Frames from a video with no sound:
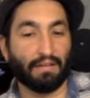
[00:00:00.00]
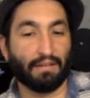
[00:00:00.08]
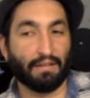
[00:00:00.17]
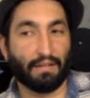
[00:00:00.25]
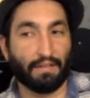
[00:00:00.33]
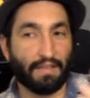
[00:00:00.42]

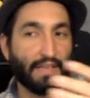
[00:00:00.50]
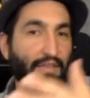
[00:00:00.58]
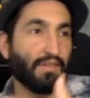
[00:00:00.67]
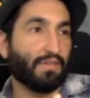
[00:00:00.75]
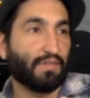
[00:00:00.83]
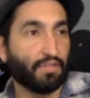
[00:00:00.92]
these
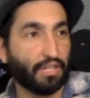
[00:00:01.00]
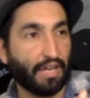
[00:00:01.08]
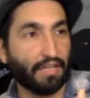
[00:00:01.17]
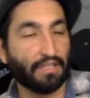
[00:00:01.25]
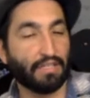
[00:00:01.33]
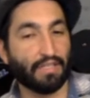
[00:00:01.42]

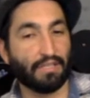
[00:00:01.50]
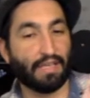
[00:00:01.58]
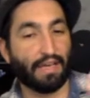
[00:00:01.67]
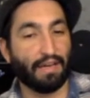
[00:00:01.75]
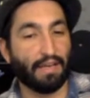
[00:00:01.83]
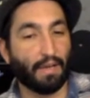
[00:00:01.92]
challenges is that
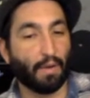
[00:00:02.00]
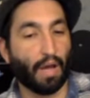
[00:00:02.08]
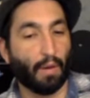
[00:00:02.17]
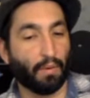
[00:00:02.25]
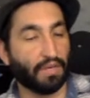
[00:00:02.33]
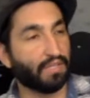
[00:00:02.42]
I want
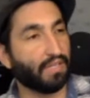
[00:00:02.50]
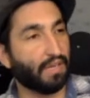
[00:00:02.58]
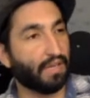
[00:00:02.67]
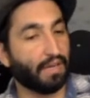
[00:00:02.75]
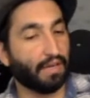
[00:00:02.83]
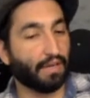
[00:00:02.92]
to see
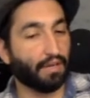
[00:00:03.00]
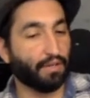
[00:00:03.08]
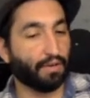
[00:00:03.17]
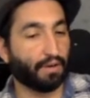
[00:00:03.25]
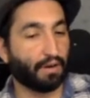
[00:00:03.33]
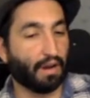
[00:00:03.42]
your
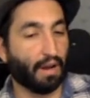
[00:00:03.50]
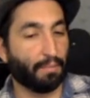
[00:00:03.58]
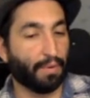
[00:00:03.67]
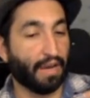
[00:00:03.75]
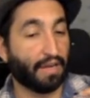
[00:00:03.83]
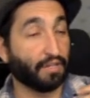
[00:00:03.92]

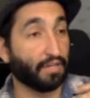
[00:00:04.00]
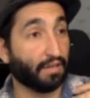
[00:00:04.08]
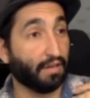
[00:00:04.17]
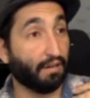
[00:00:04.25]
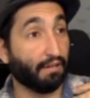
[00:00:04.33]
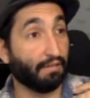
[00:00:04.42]
comprehension
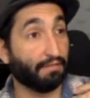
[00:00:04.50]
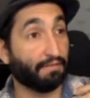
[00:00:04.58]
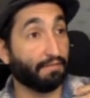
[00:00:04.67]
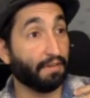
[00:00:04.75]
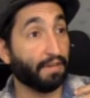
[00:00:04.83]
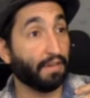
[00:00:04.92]
of
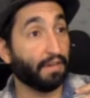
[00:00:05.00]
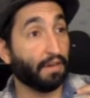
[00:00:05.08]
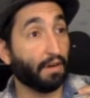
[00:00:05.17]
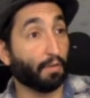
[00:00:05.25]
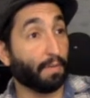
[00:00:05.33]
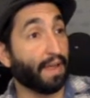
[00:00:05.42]

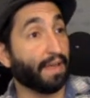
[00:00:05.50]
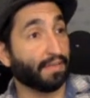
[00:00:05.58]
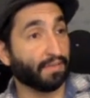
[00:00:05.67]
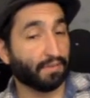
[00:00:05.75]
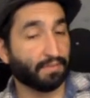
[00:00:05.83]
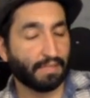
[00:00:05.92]
arrays.
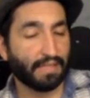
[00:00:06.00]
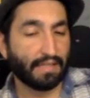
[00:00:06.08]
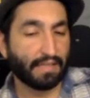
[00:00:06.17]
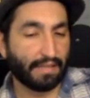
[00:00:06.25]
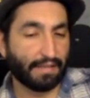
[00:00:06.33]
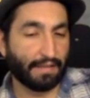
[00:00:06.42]

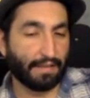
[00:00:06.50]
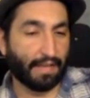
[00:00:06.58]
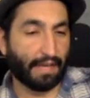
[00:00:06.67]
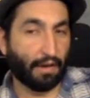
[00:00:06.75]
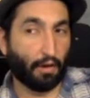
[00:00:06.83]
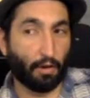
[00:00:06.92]

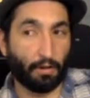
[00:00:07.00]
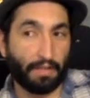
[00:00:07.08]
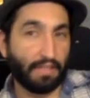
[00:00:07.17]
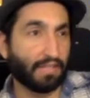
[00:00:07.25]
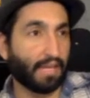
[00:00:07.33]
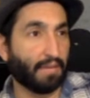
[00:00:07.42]
All these
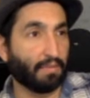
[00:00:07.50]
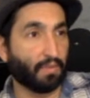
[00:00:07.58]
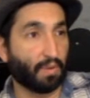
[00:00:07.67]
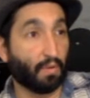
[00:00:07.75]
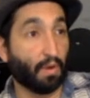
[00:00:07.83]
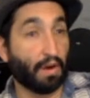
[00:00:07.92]
games
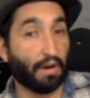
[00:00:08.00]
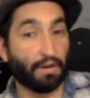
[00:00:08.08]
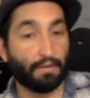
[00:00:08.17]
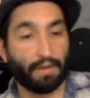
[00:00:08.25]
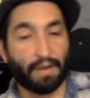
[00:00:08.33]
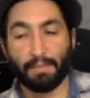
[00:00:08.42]
require an
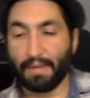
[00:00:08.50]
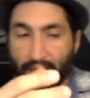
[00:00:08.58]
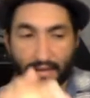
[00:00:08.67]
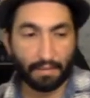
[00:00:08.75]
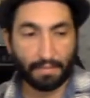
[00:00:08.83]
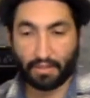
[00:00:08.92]
array. Let
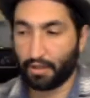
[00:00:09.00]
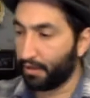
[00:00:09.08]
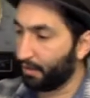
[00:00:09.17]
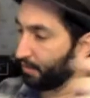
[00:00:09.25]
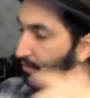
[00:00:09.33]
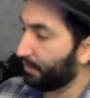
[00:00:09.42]
me show you
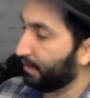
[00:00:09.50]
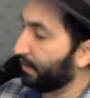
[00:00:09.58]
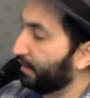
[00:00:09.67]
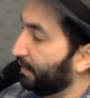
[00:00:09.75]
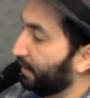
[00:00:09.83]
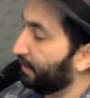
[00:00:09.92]

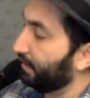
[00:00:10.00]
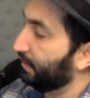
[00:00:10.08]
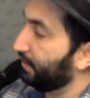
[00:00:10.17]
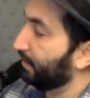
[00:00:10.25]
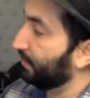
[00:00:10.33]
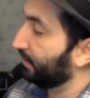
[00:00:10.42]

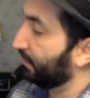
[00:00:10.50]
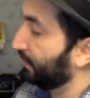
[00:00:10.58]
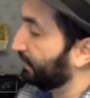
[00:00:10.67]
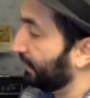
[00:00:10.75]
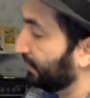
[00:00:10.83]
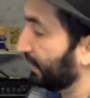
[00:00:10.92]

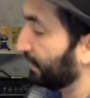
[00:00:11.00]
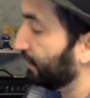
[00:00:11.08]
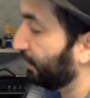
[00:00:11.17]
tic-tac-toe.